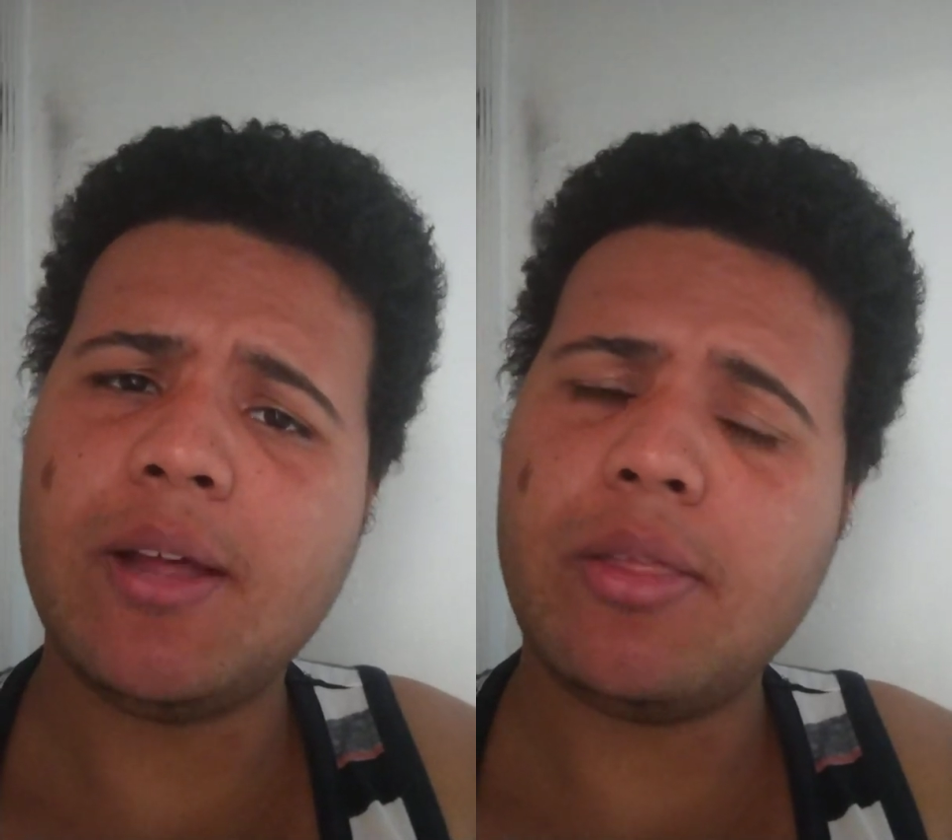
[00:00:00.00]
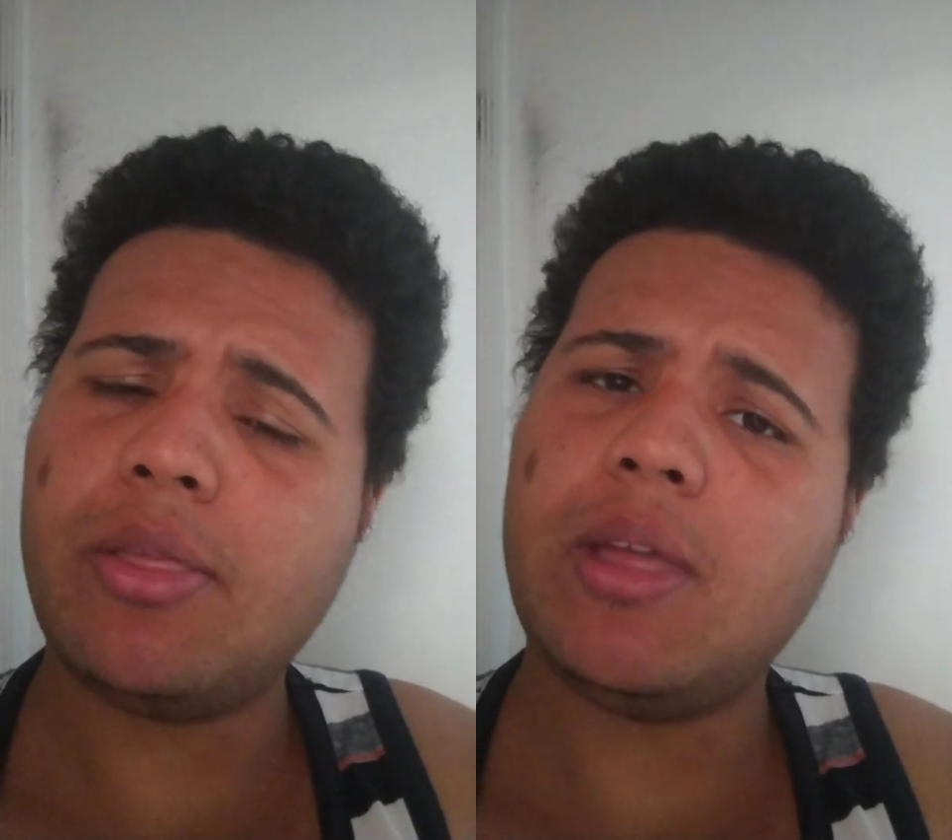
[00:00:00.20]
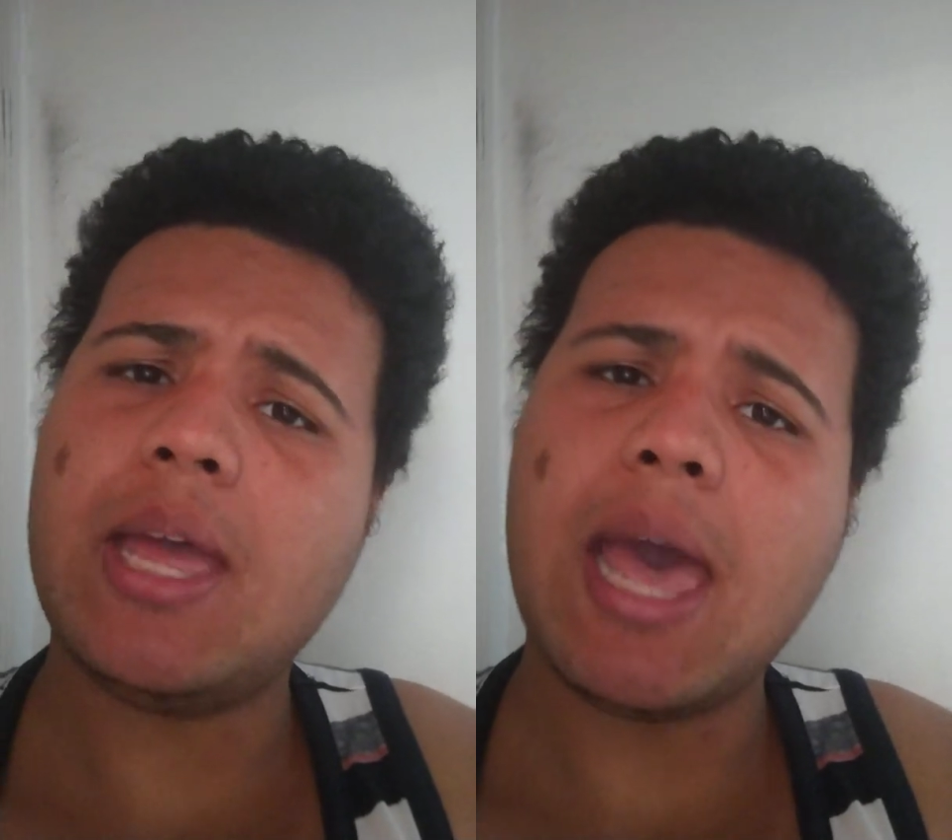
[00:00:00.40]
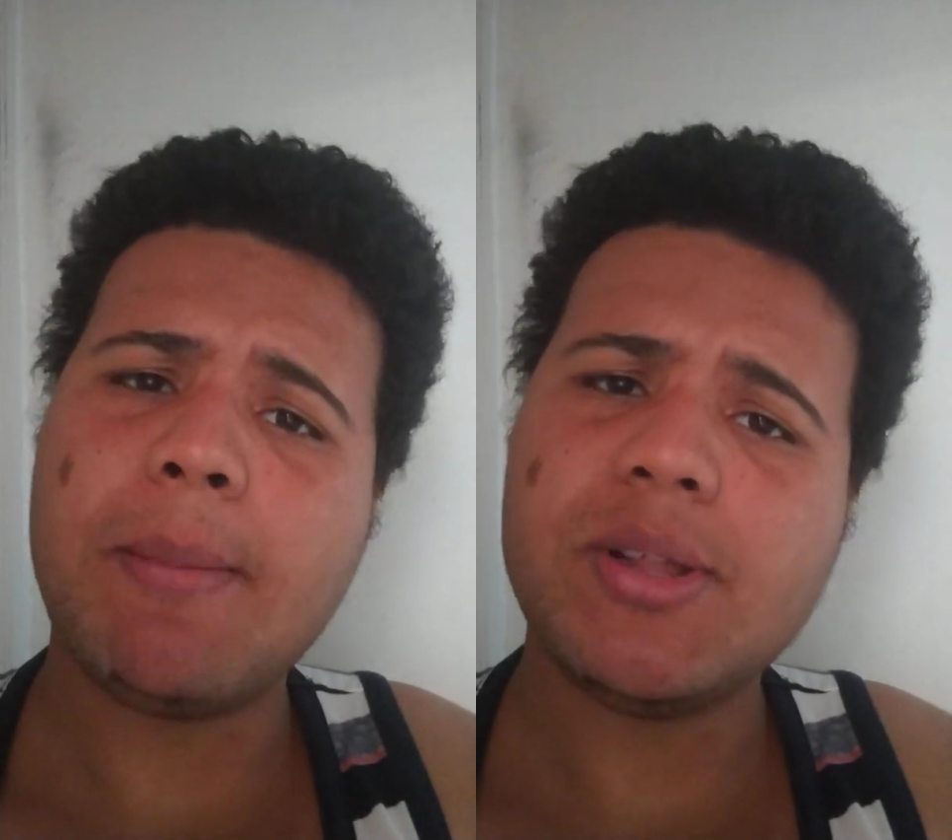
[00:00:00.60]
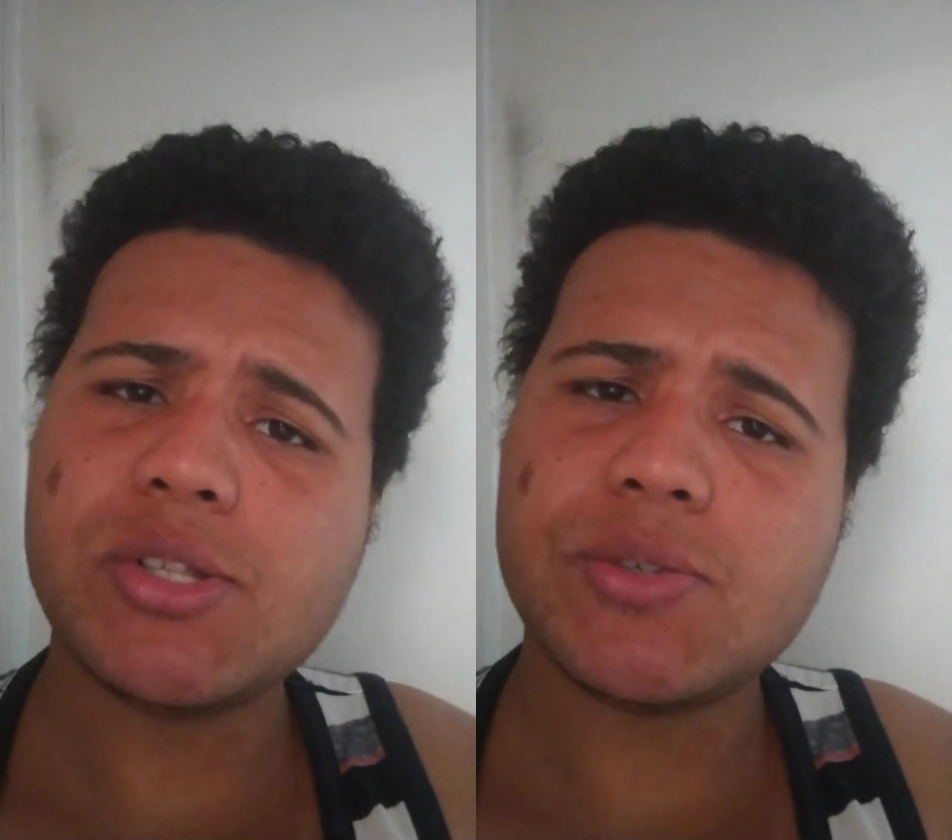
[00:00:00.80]
healthy
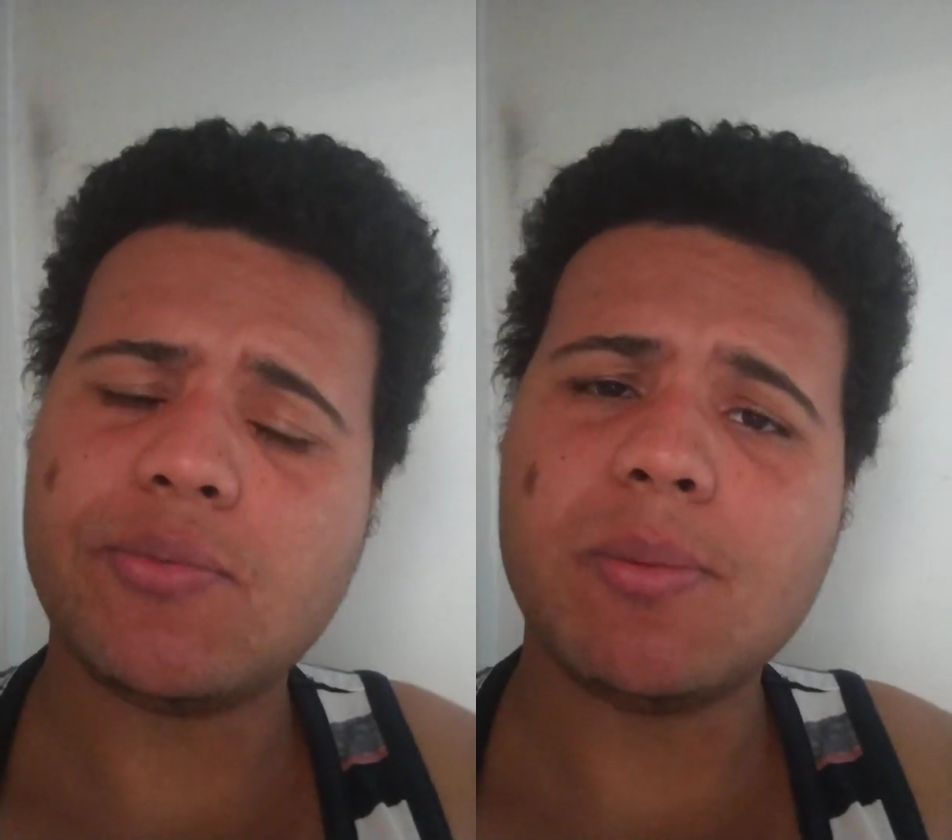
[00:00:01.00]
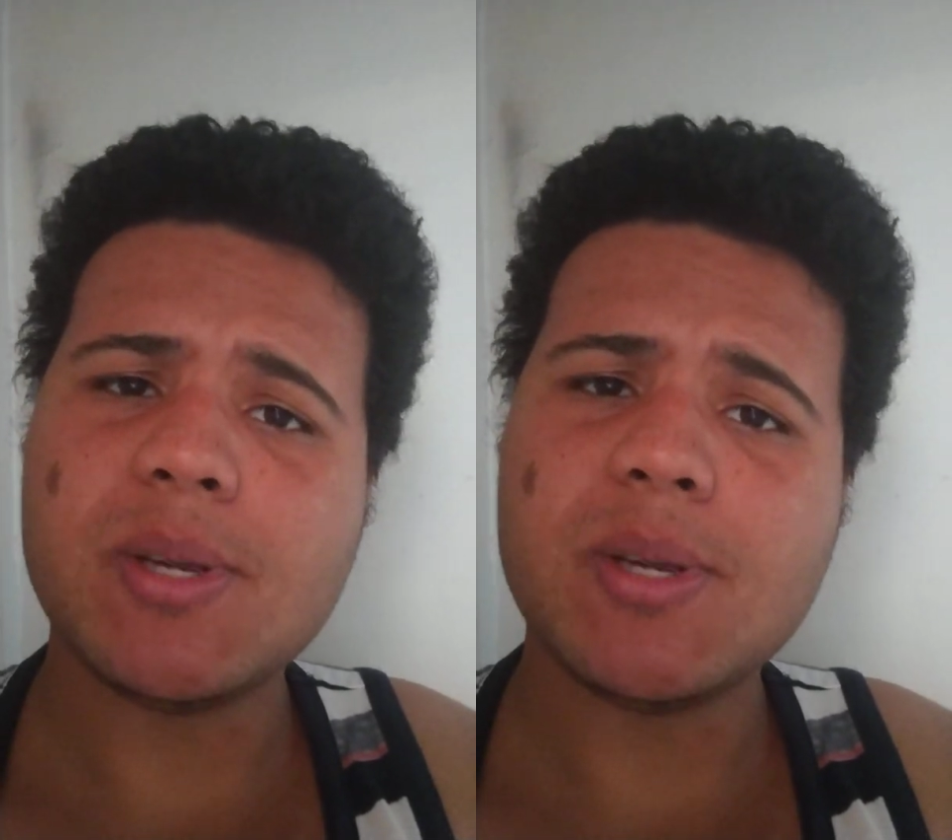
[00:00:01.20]
habits for